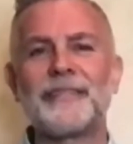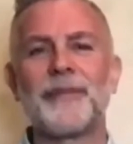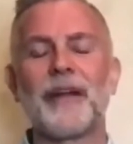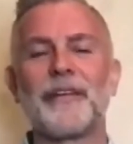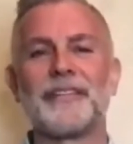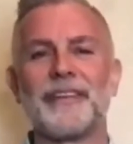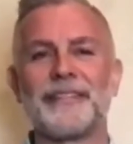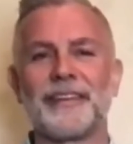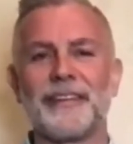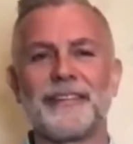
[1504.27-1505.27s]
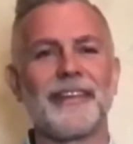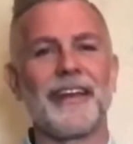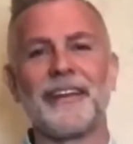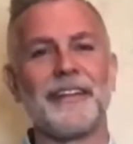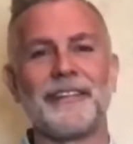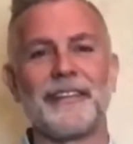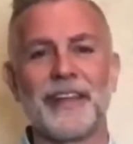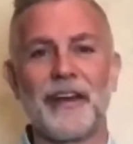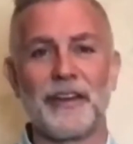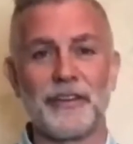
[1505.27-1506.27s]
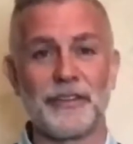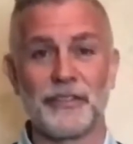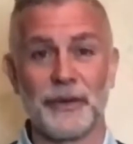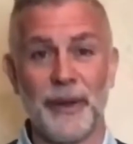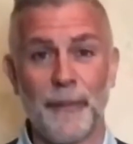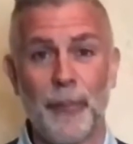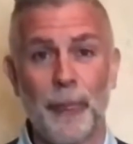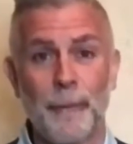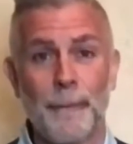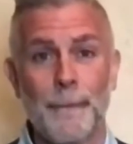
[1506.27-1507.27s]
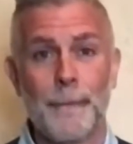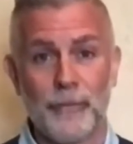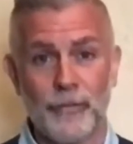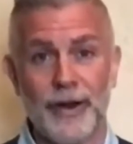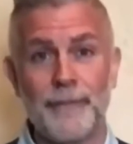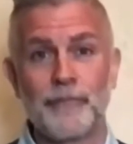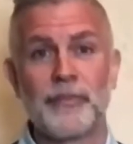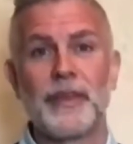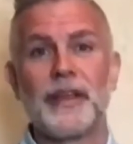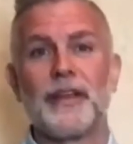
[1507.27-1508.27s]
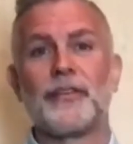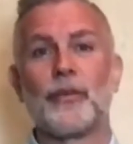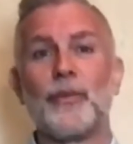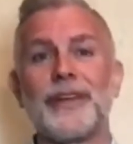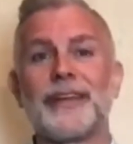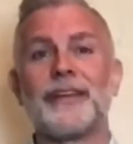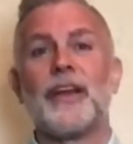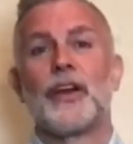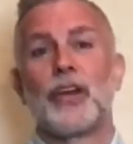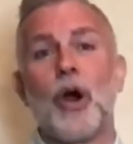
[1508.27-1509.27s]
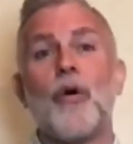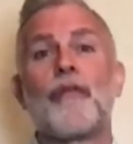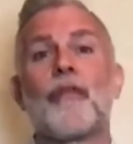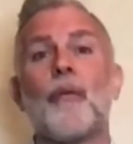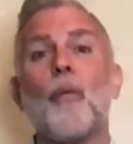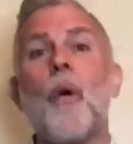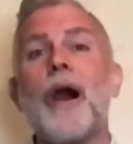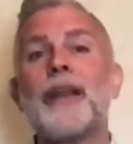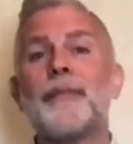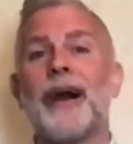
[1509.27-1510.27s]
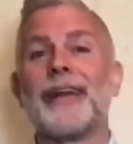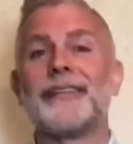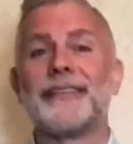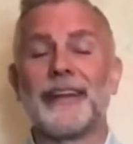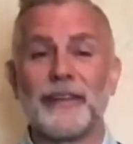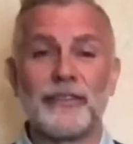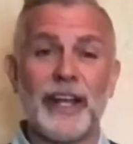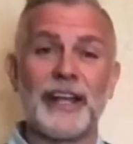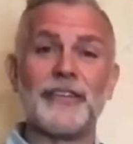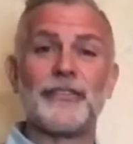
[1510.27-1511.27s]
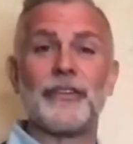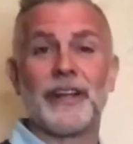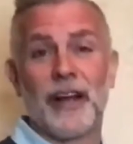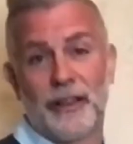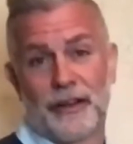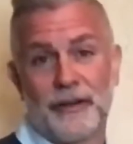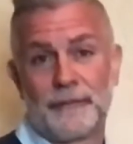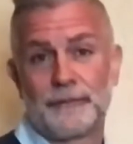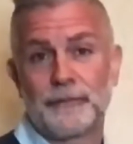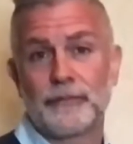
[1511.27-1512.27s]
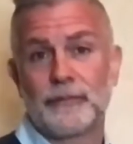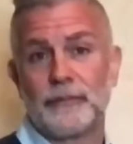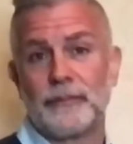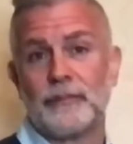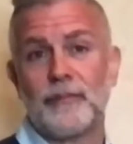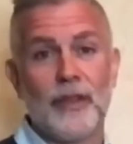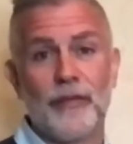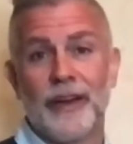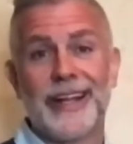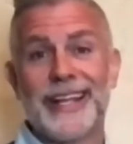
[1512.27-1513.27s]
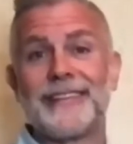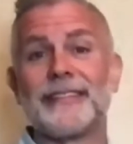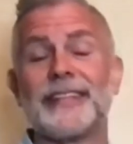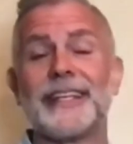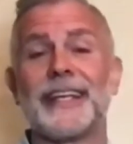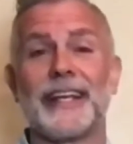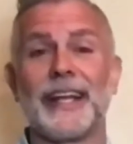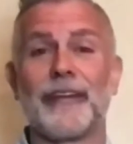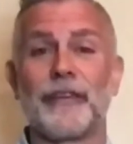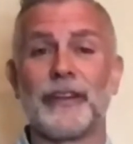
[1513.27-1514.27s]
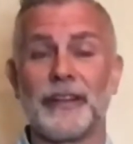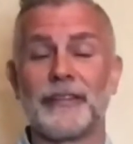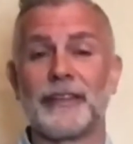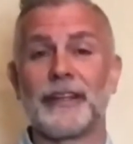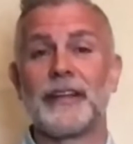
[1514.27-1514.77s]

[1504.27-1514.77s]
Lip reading: my resistance and then sit down and just do it. Right? So we can go from one mind state into the other very easily and effortlessly.